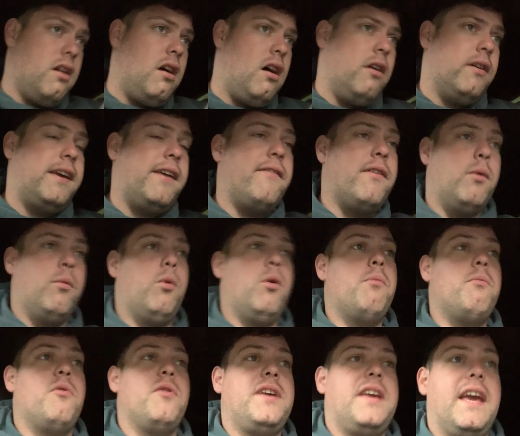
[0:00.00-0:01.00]
I'll give it
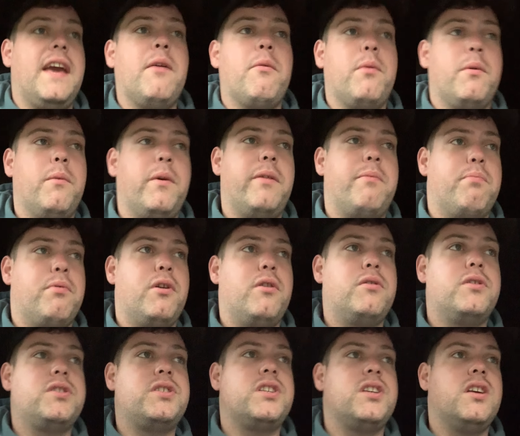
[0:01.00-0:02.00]
one more year with
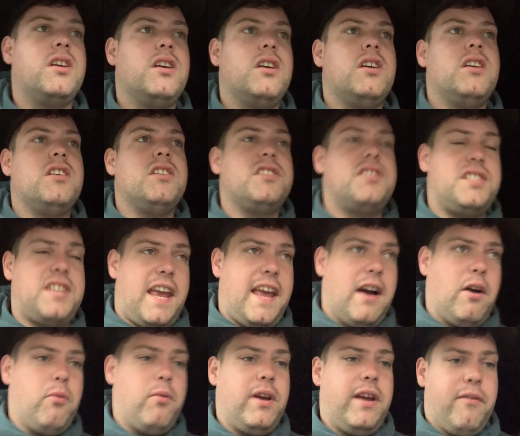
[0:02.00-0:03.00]
Bruce, see
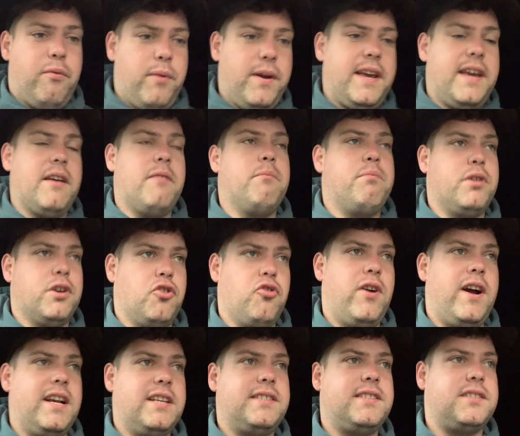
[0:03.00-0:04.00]
how if we can
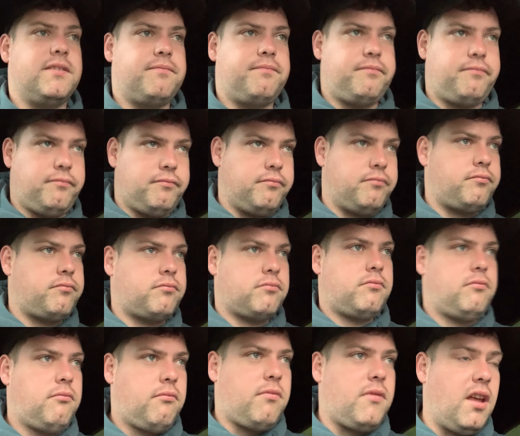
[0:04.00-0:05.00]
progress,
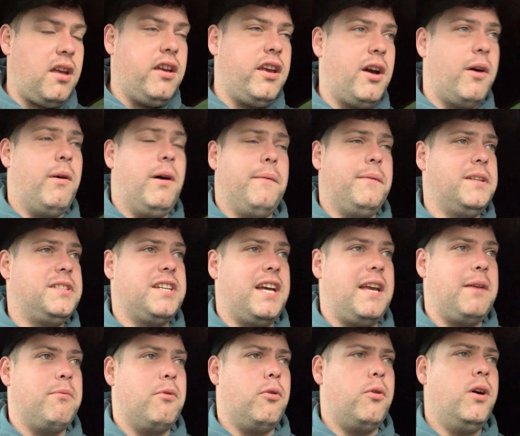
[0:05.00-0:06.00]
and go up the
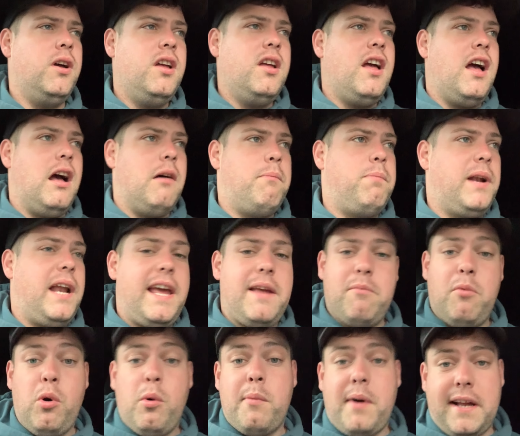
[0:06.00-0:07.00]
table, and play
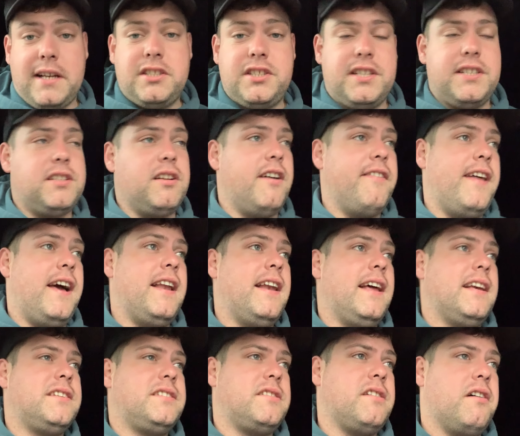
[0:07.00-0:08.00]
more matches like that
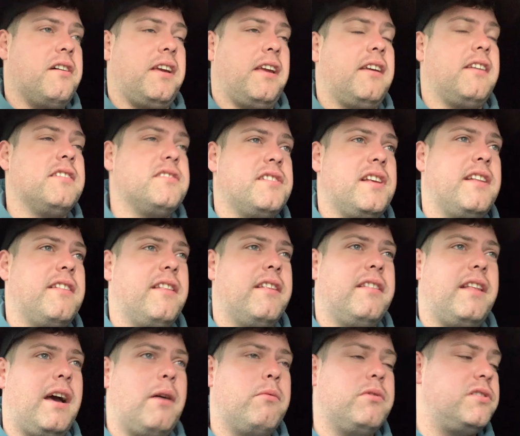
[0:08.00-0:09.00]
last night because that, that,
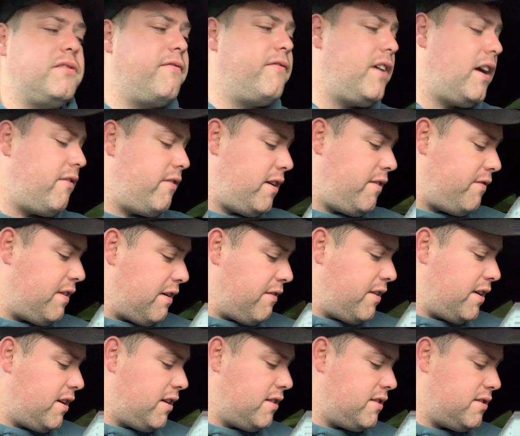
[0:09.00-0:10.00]
that was very
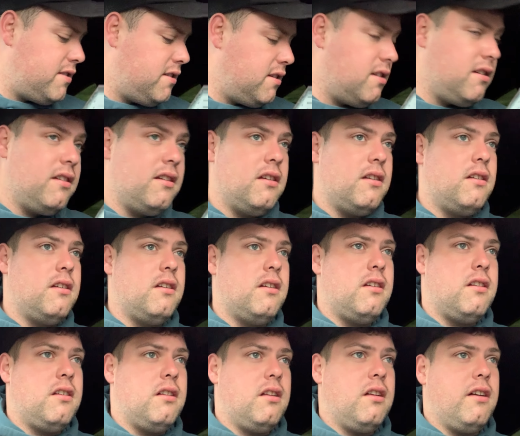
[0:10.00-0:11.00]
very good.
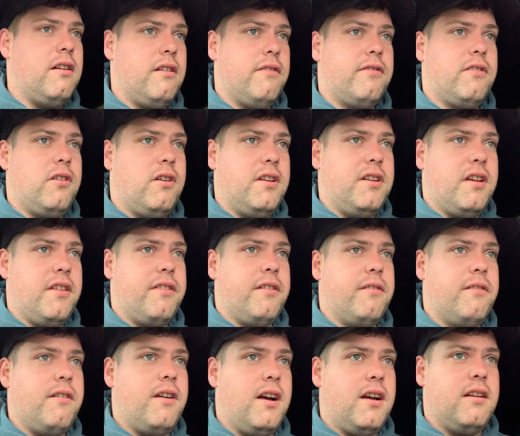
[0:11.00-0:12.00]
I've got
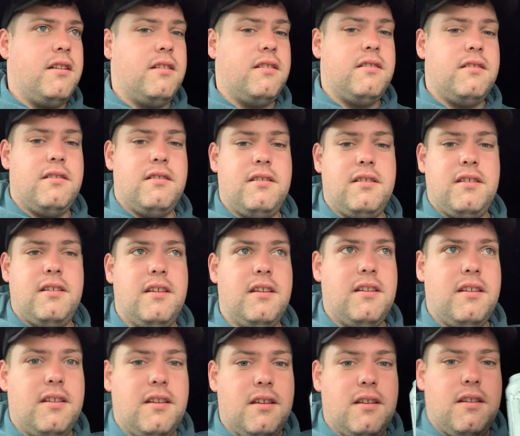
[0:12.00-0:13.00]
another uh,
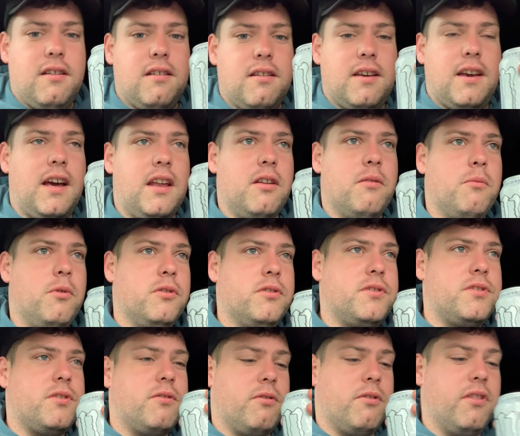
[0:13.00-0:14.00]
kind of
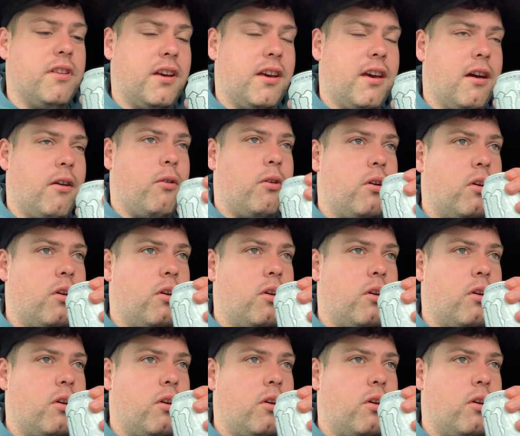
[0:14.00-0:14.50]
monster on the go.